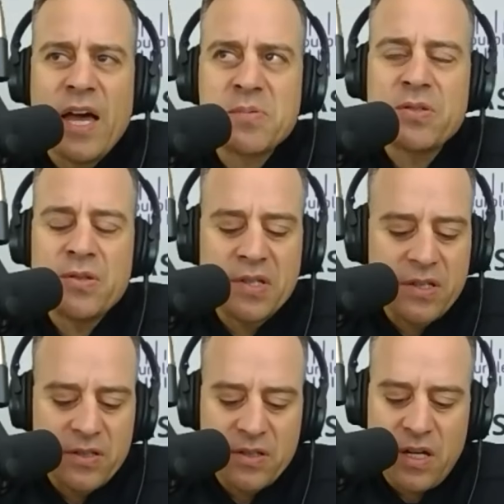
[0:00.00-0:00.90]

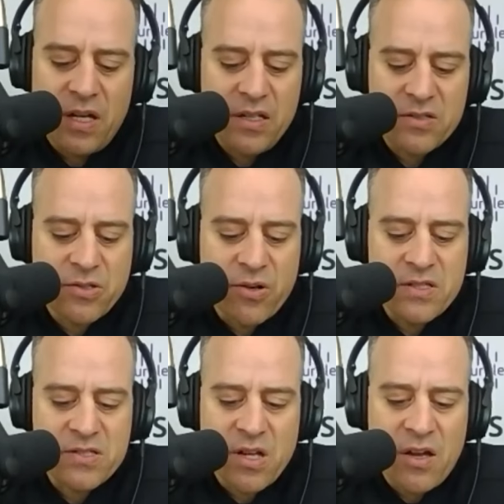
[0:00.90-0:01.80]
absolutely uh, it's
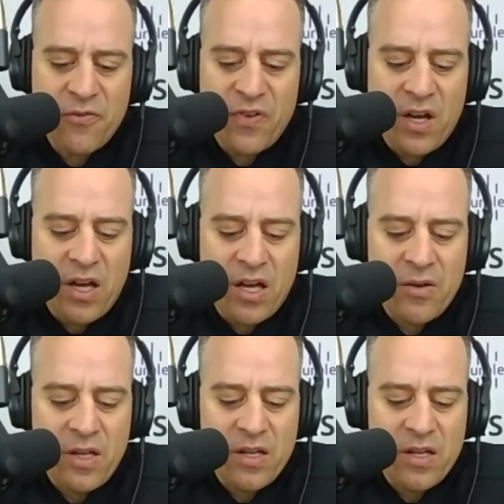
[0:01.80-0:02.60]
great stuff uh,